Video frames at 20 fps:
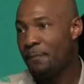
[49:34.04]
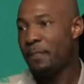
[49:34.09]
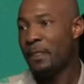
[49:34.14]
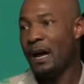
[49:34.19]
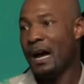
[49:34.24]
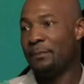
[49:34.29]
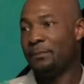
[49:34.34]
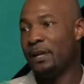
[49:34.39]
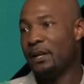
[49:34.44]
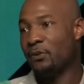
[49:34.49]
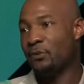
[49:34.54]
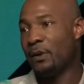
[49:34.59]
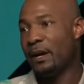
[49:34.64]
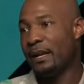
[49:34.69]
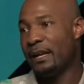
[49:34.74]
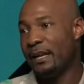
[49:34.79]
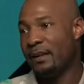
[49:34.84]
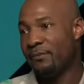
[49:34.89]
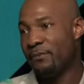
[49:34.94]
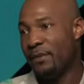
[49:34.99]
I'm getting
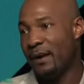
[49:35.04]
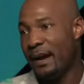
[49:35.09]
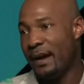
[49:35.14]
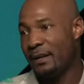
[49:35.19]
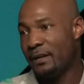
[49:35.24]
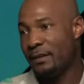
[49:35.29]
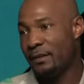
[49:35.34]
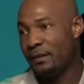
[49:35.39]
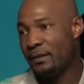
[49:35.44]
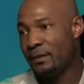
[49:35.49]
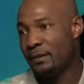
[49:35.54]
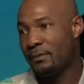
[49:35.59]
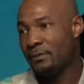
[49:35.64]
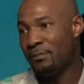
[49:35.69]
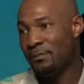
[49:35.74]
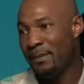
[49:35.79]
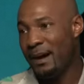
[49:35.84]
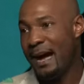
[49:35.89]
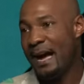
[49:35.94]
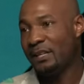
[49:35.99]
ready to invite
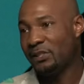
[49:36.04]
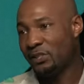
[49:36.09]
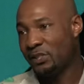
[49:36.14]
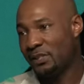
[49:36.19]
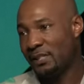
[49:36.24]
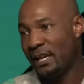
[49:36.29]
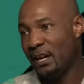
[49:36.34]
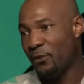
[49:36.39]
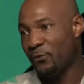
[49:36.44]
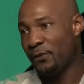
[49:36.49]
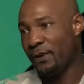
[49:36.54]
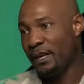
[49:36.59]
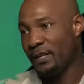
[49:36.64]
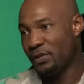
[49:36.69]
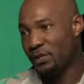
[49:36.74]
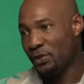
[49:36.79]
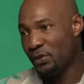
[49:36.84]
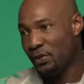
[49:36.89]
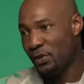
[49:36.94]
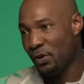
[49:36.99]
myself
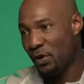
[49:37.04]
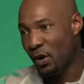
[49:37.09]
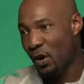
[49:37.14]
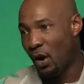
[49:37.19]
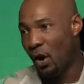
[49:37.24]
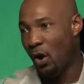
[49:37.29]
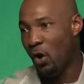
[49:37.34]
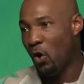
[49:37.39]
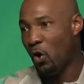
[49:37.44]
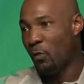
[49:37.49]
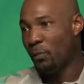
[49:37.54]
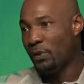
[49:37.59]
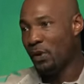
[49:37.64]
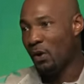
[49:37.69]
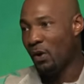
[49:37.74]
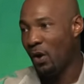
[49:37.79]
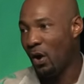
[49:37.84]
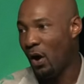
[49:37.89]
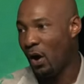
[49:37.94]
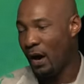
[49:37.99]
into your home,
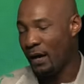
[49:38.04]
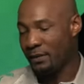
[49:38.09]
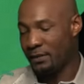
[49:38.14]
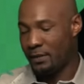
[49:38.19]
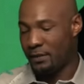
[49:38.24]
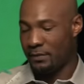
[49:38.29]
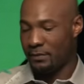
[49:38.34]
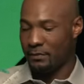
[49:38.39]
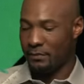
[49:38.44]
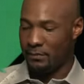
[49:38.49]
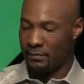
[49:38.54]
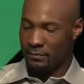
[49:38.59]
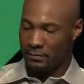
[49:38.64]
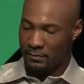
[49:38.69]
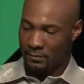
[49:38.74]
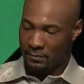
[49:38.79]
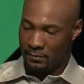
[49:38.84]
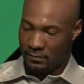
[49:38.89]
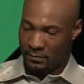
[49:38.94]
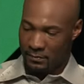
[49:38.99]
your heart,
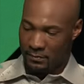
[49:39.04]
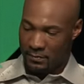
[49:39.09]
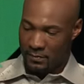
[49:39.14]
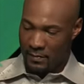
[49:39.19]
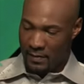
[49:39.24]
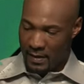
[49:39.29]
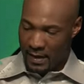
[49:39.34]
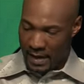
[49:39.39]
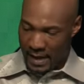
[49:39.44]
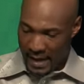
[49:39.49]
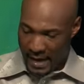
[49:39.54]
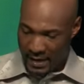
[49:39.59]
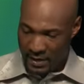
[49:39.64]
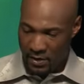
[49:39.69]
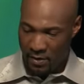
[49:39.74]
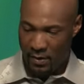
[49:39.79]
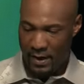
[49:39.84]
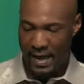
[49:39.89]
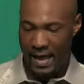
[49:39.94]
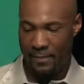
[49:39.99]
and
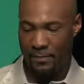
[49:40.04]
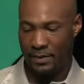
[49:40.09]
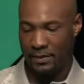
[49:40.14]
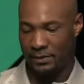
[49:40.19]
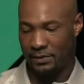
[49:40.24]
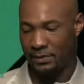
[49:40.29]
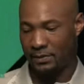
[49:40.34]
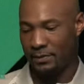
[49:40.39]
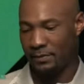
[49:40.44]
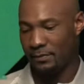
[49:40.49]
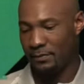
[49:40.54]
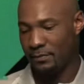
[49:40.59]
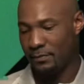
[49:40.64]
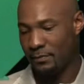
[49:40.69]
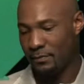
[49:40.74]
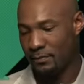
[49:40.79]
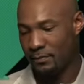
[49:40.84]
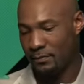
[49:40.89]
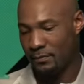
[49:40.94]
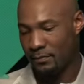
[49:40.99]
your habits.
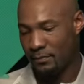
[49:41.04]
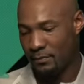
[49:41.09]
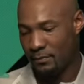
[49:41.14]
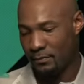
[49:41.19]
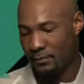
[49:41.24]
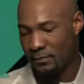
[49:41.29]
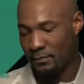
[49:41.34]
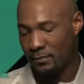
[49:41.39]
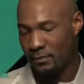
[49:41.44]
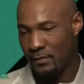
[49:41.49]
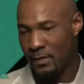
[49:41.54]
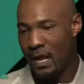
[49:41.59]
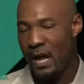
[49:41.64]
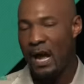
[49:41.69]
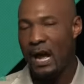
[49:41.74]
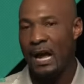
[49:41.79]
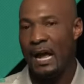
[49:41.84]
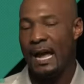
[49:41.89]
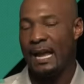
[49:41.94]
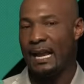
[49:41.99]

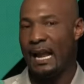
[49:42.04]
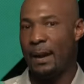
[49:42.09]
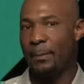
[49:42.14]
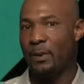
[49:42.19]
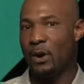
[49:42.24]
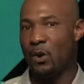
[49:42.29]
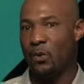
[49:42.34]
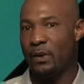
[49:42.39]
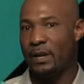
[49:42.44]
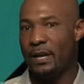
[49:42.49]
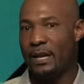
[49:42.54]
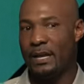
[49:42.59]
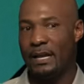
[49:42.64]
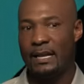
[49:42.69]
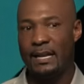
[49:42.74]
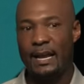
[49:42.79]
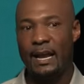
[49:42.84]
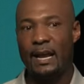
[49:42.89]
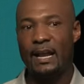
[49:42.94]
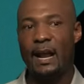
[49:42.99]
And I'm going to get
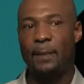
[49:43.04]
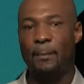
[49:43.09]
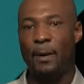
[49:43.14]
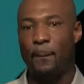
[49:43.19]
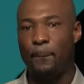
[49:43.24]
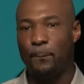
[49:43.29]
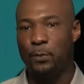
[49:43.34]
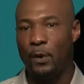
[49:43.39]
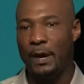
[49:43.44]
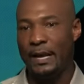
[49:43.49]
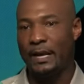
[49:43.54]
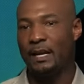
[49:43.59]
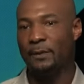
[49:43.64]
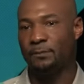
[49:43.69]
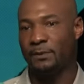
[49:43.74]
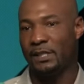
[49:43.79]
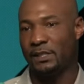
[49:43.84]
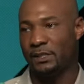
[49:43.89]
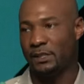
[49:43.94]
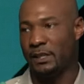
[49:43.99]
in there and I'm going to break
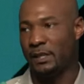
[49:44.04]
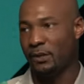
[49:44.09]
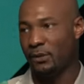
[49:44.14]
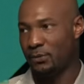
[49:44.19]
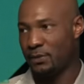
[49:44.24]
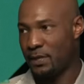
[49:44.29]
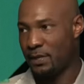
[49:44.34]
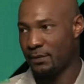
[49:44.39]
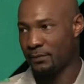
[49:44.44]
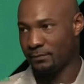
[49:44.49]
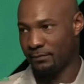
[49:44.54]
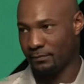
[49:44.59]
up this guilt.